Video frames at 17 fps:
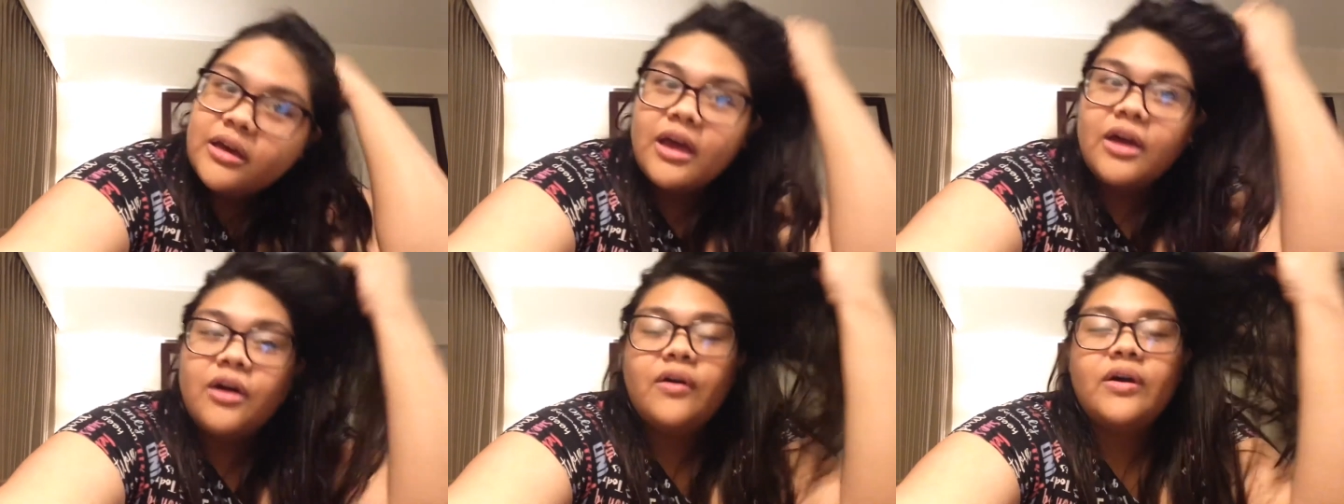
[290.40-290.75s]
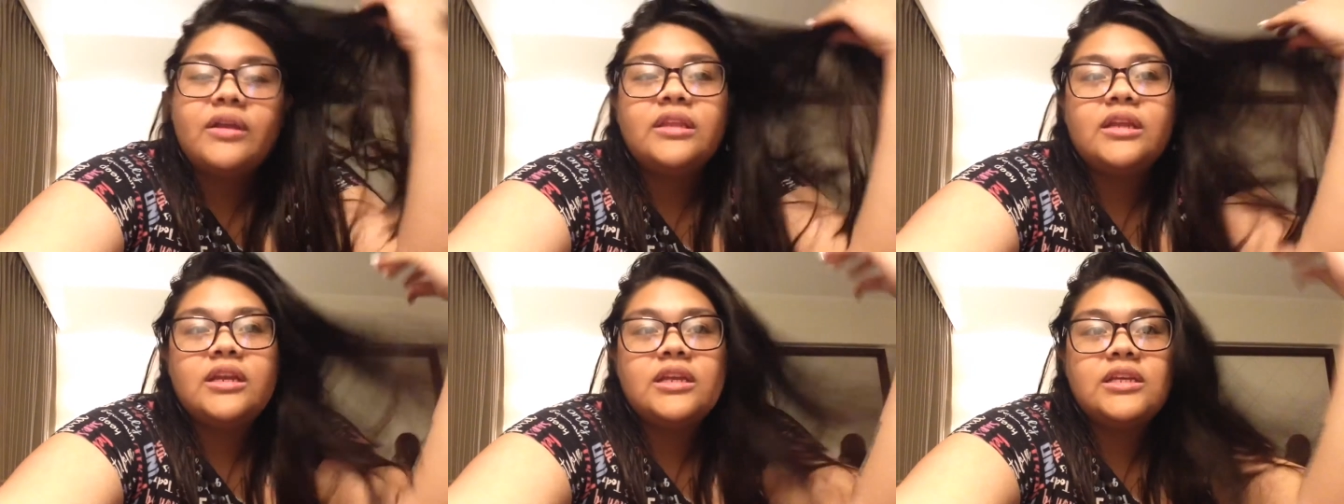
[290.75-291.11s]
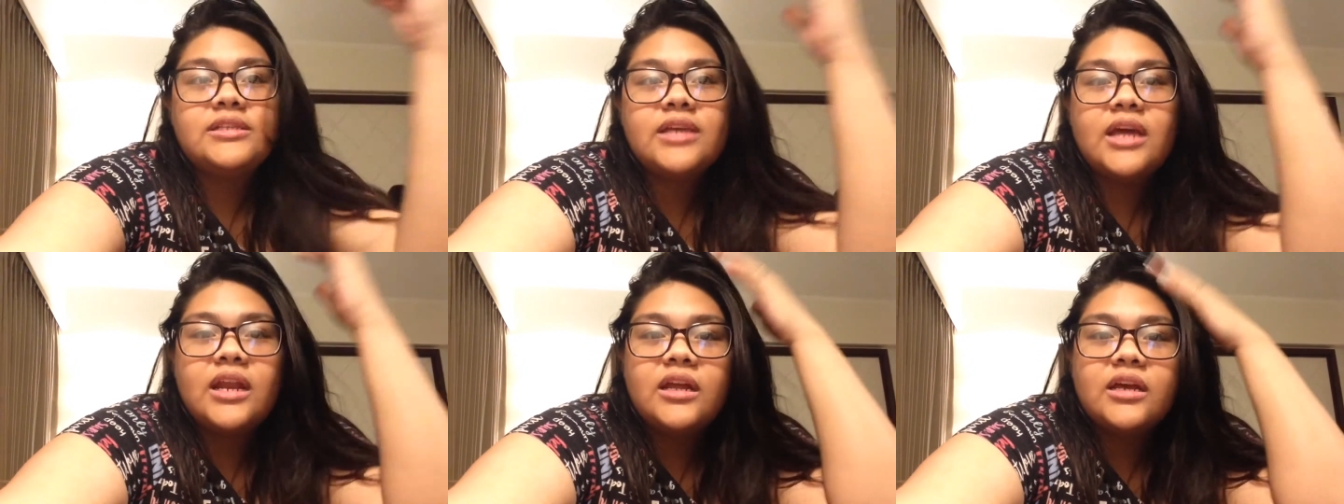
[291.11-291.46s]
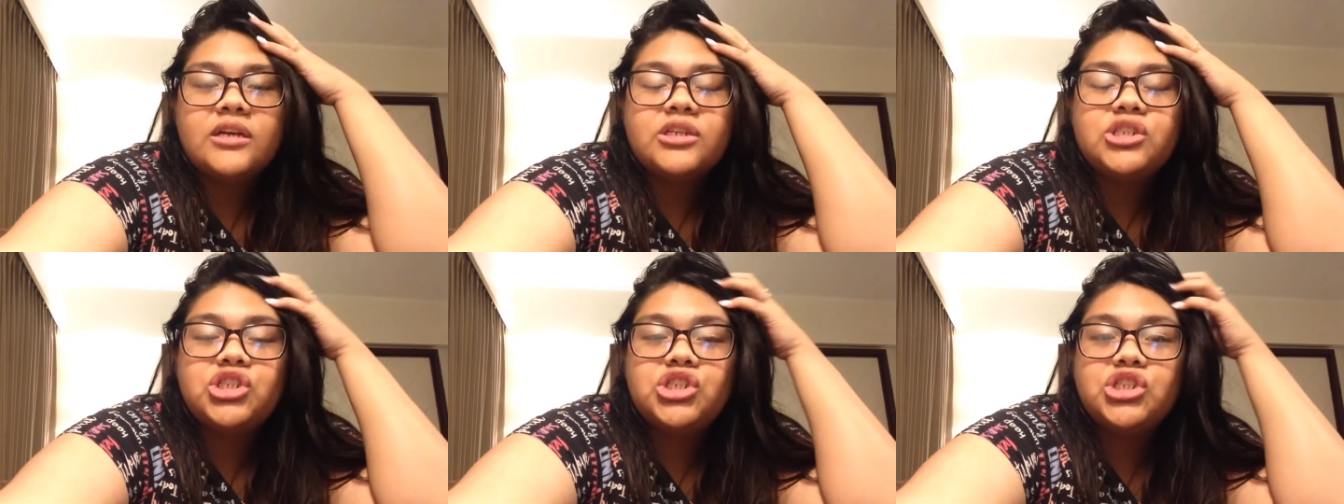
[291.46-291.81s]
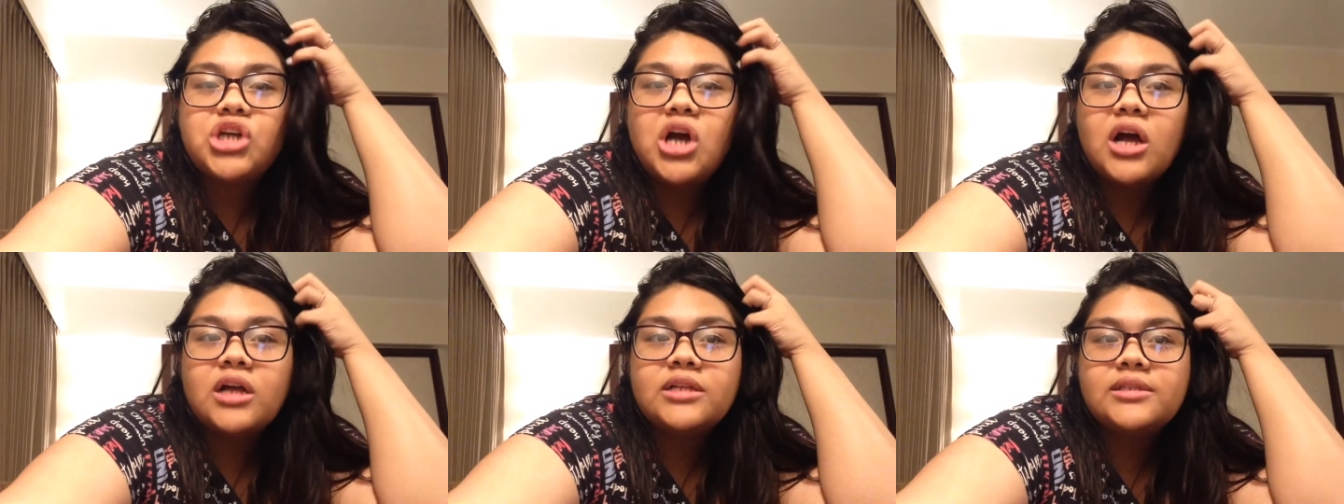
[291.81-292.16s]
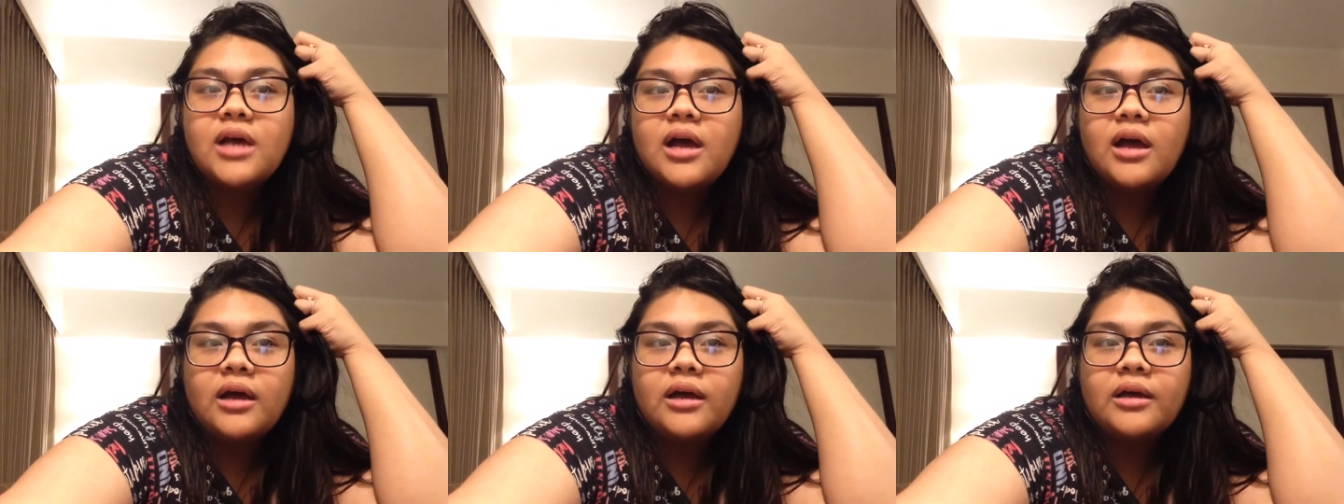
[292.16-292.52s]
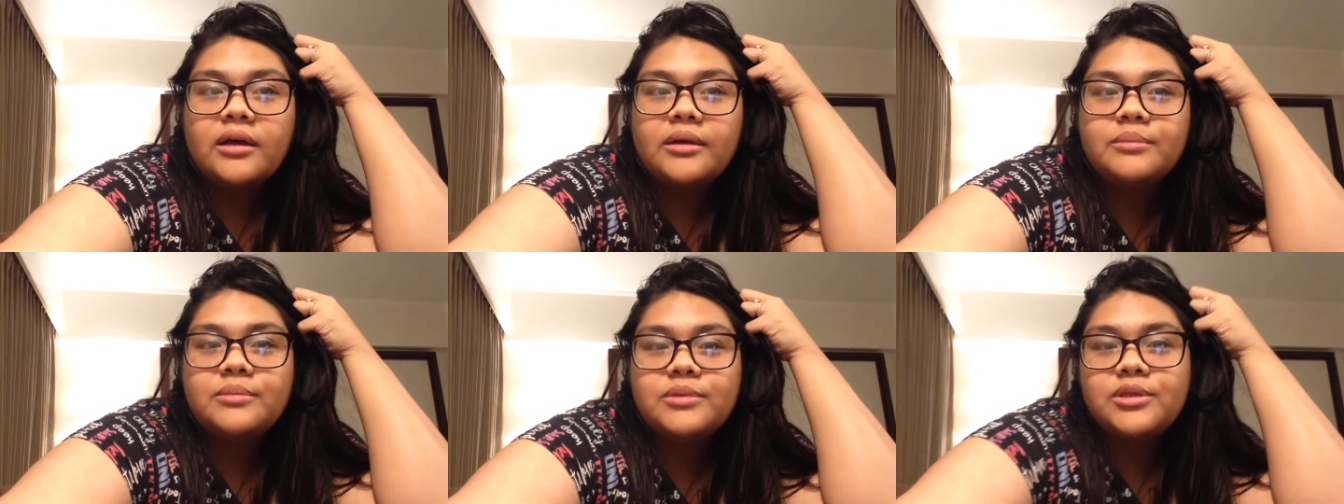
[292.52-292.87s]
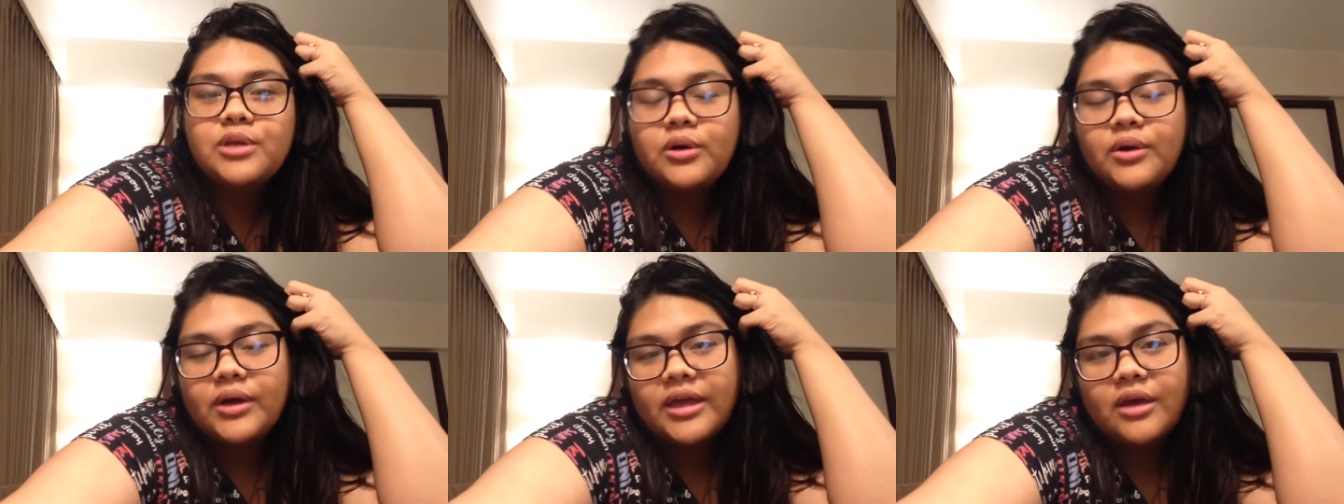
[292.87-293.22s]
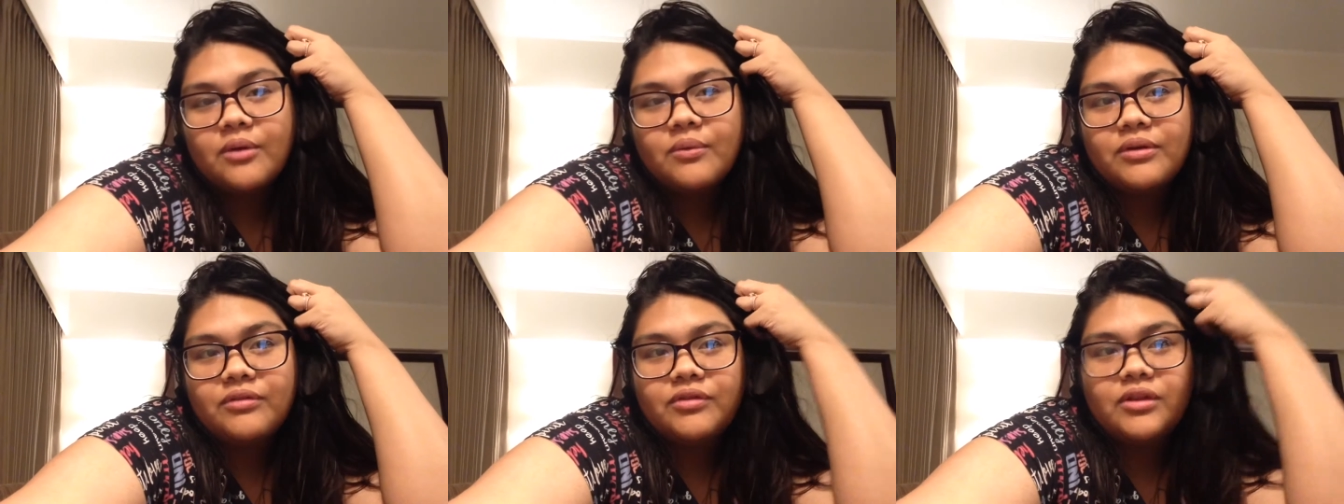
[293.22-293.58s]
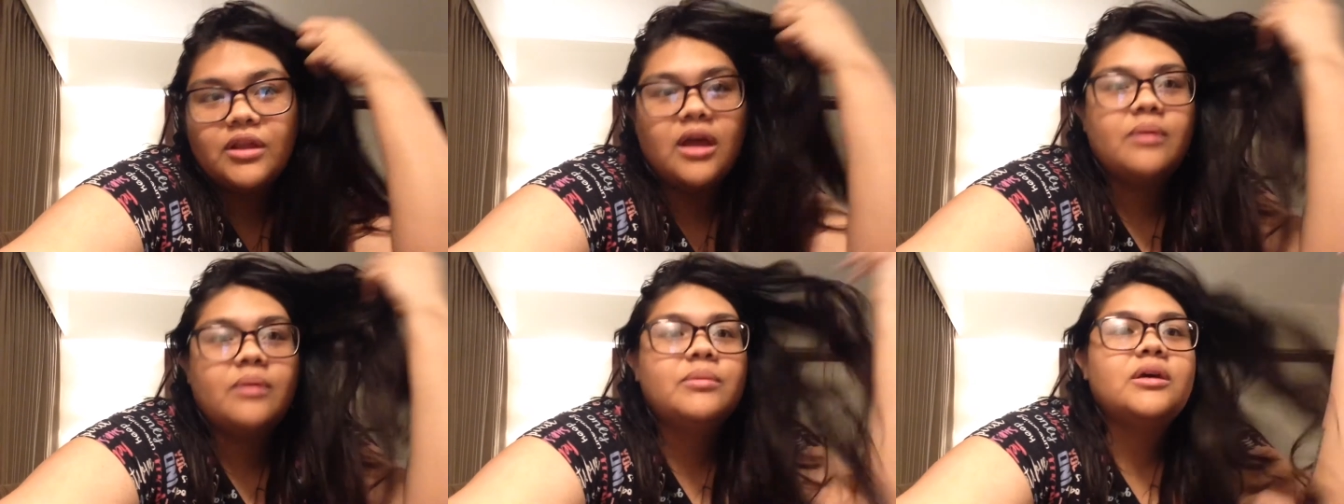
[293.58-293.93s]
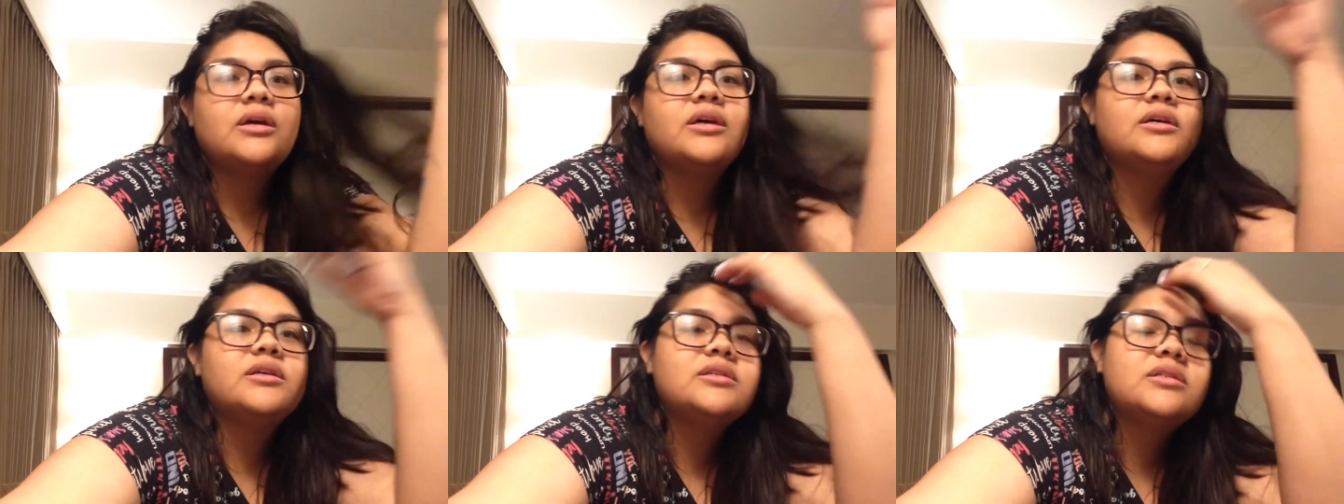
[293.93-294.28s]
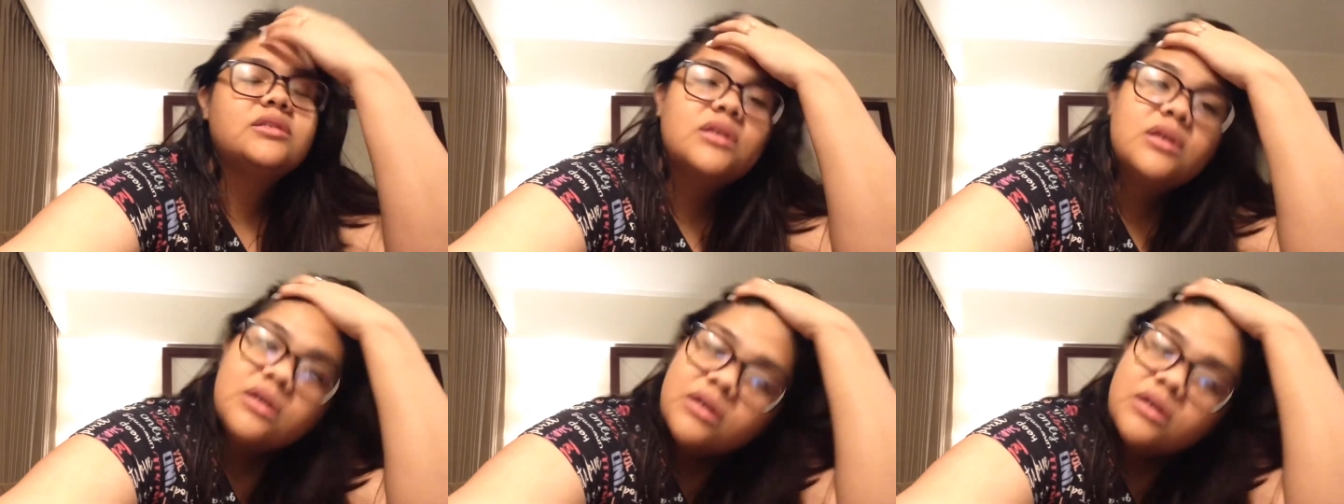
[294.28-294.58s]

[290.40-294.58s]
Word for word: Oh, and then he's getting us chaw time. So I can't wait for that because.